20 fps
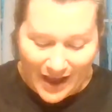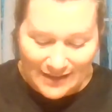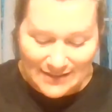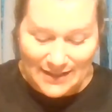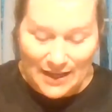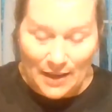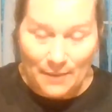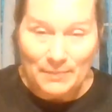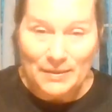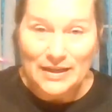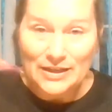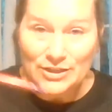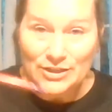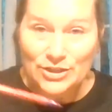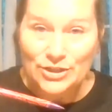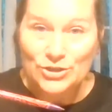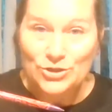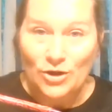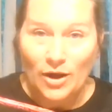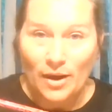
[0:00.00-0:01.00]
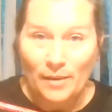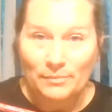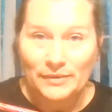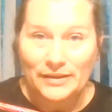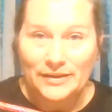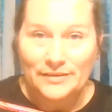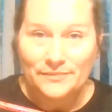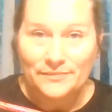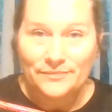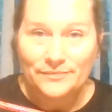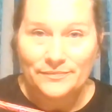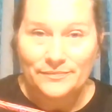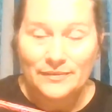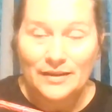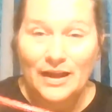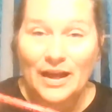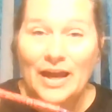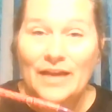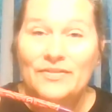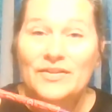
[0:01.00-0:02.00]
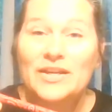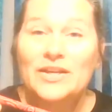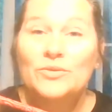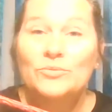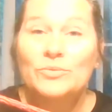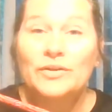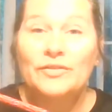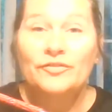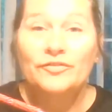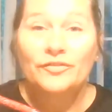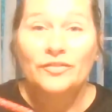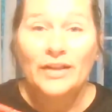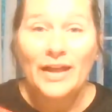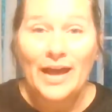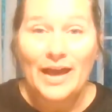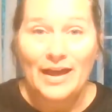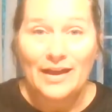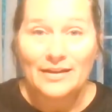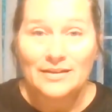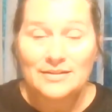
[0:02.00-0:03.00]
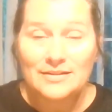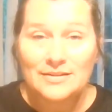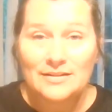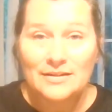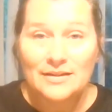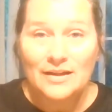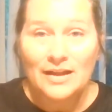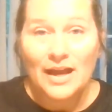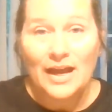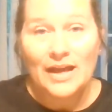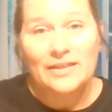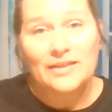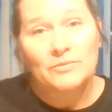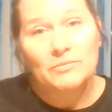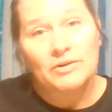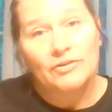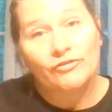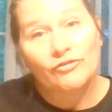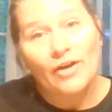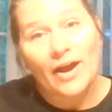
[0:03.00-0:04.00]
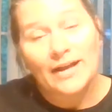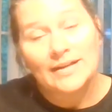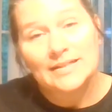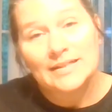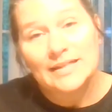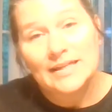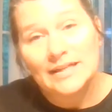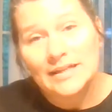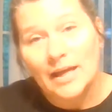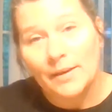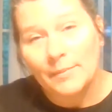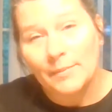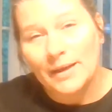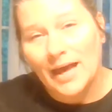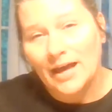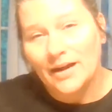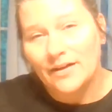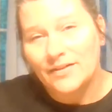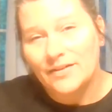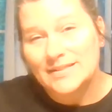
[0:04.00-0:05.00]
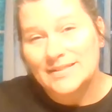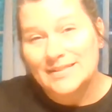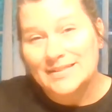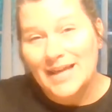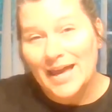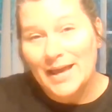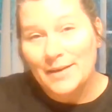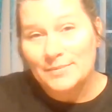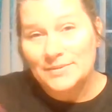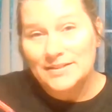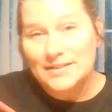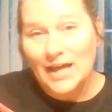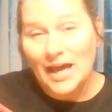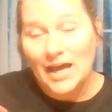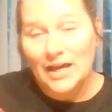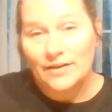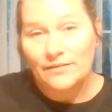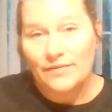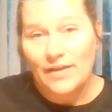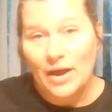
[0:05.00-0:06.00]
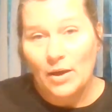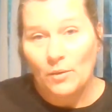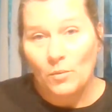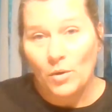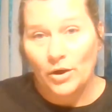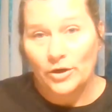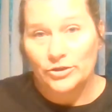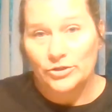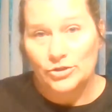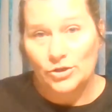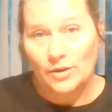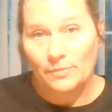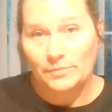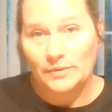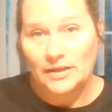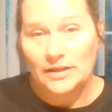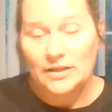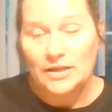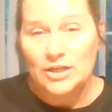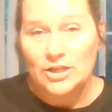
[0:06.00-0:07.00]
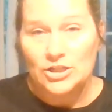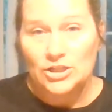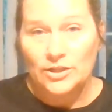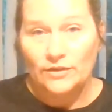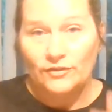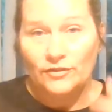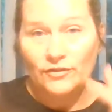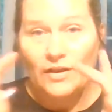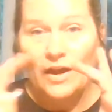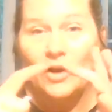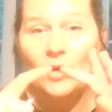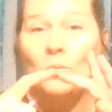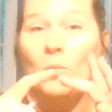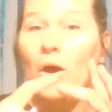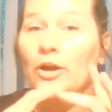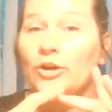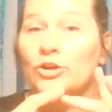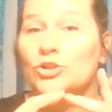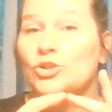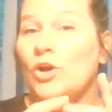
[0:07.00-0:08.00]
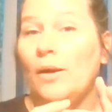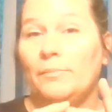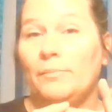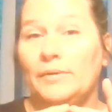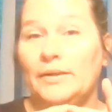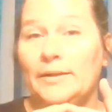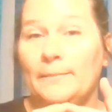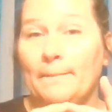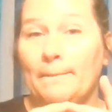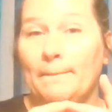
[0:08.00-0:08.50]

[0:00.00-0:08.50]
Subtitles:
coming into the droplet, and then reflect, and then refract again coming out of the same side of that water droplet. So if you've got a water droplet,